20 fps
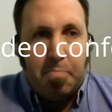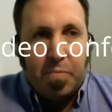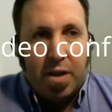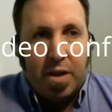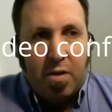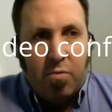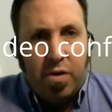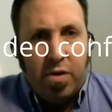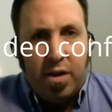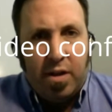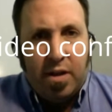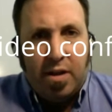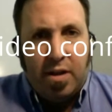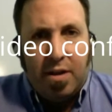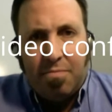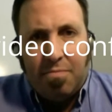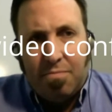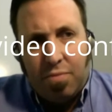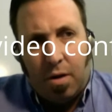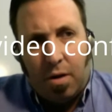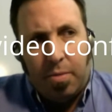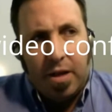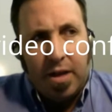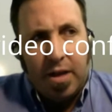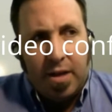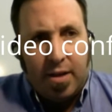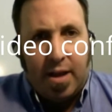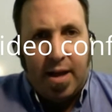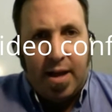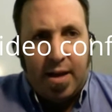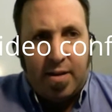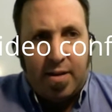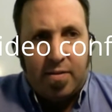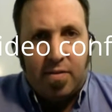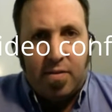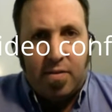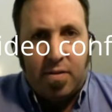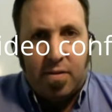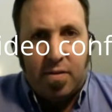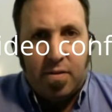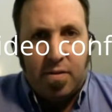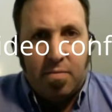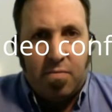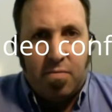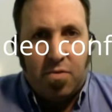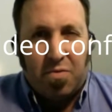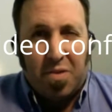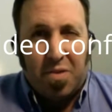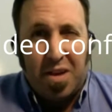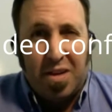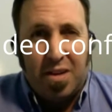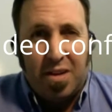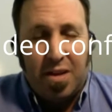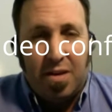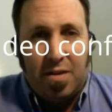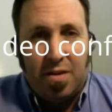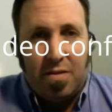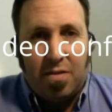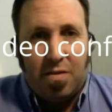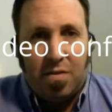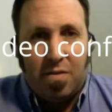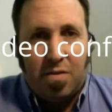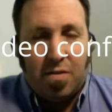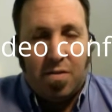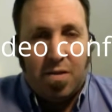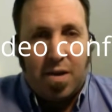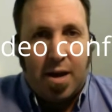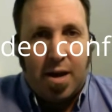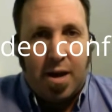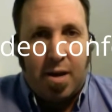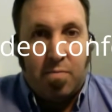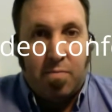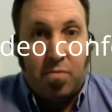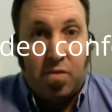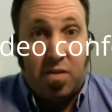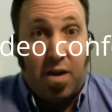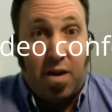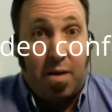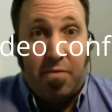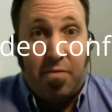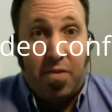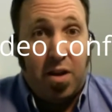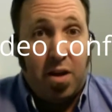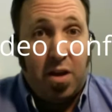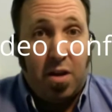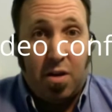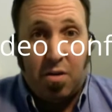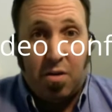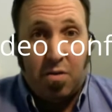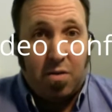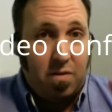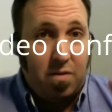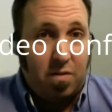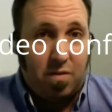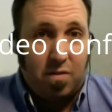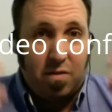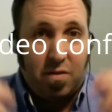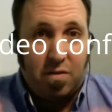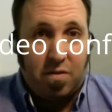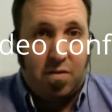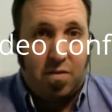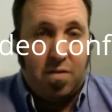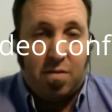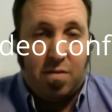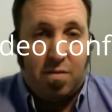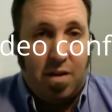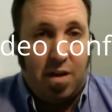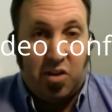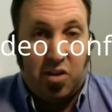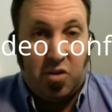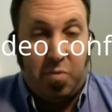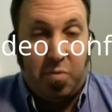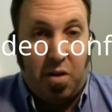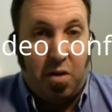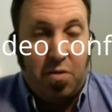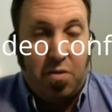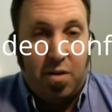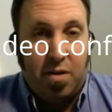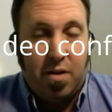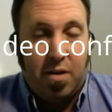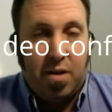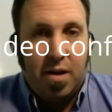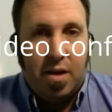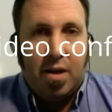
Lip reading: And really, probably in the last 3 years, Skype video has just exploded.